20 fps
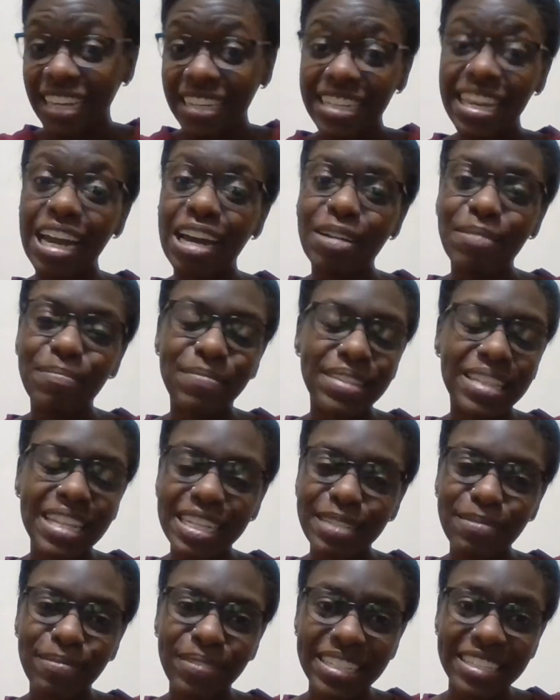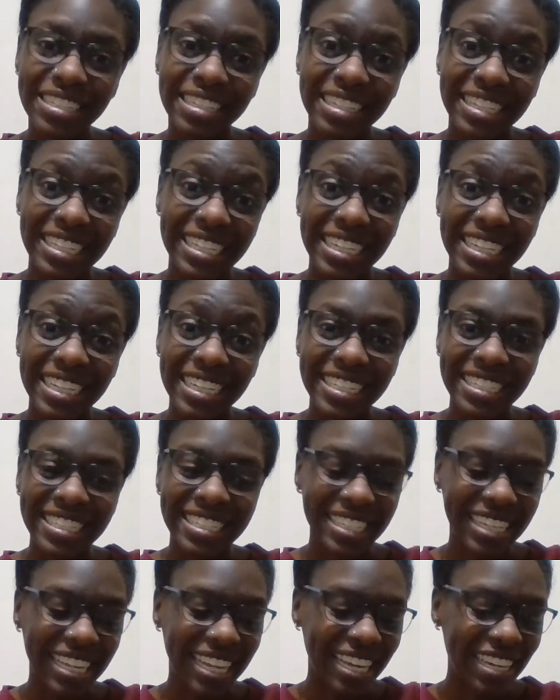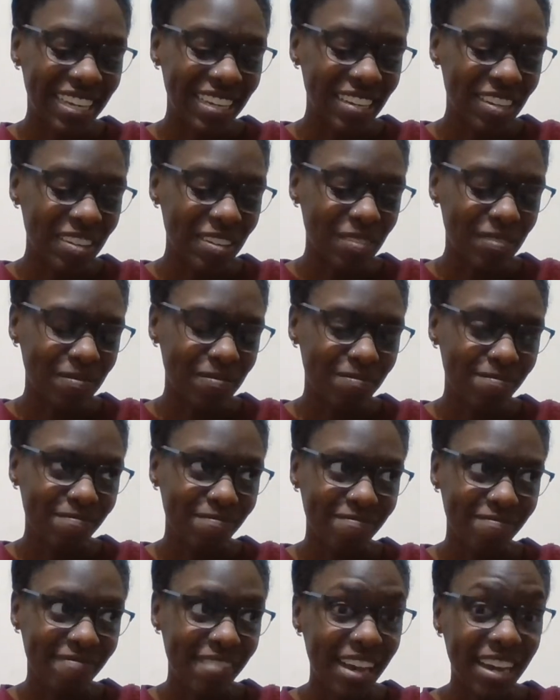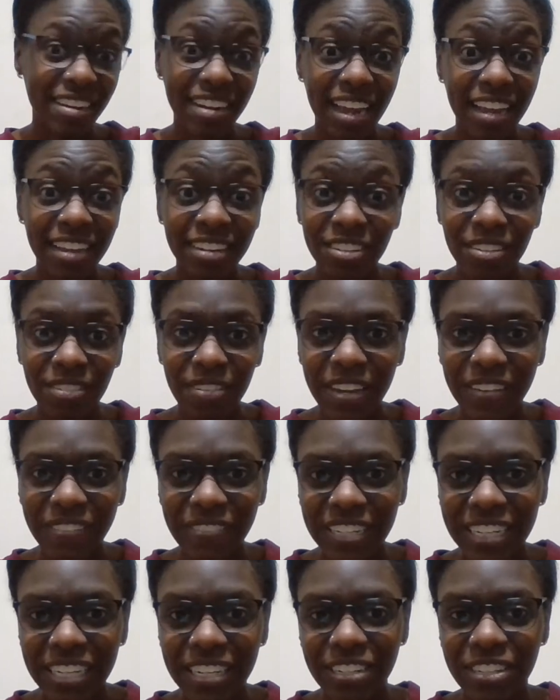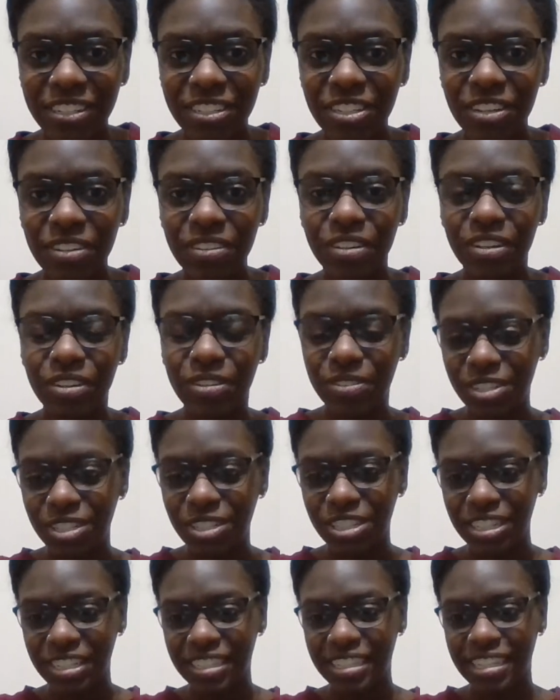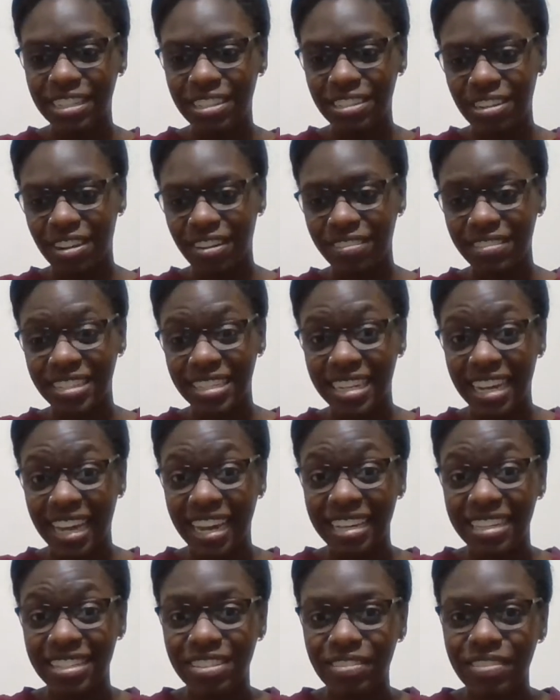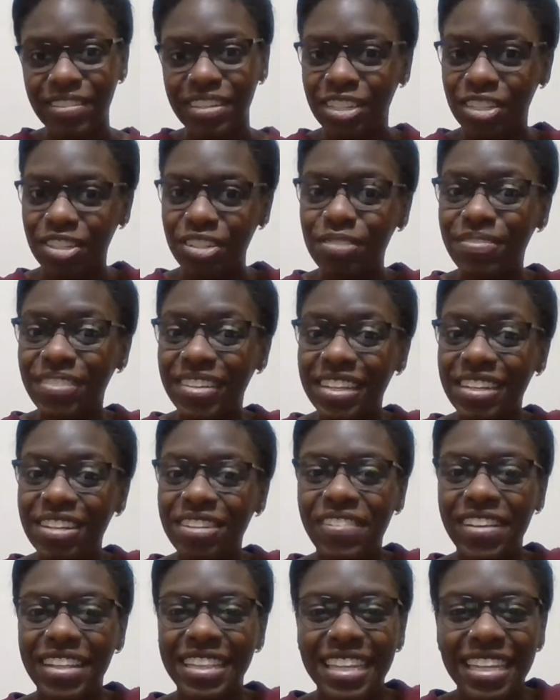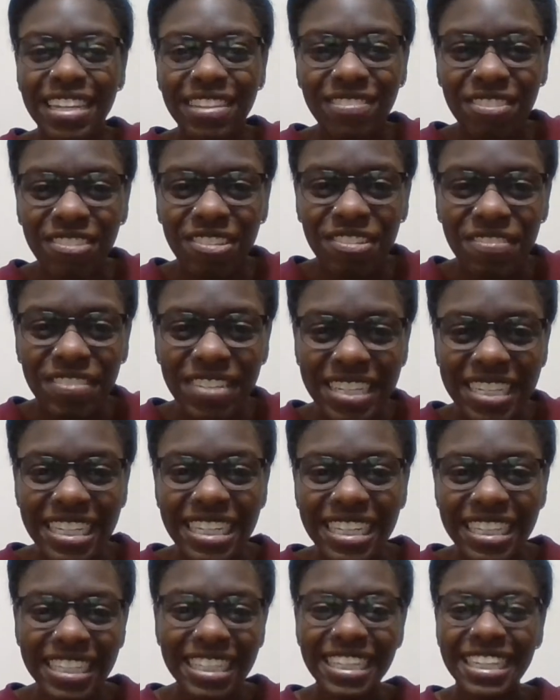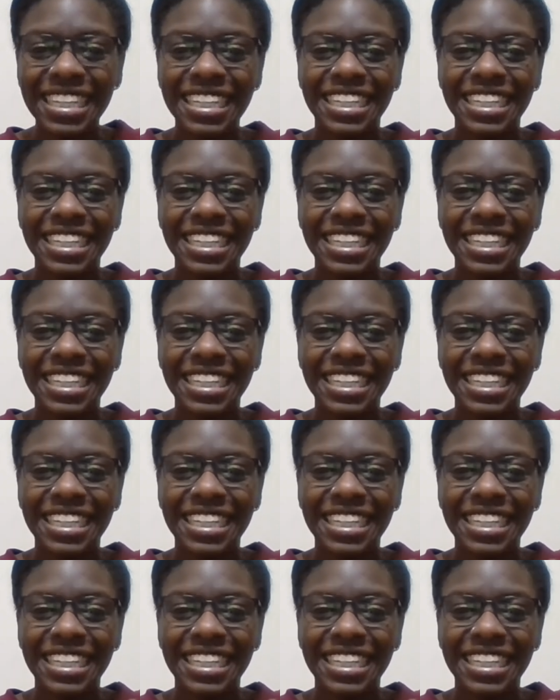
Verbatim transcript: Yeah, but that's basically it. I don't have it here to show you. She just sent it off today. So it should be here by the end of the week.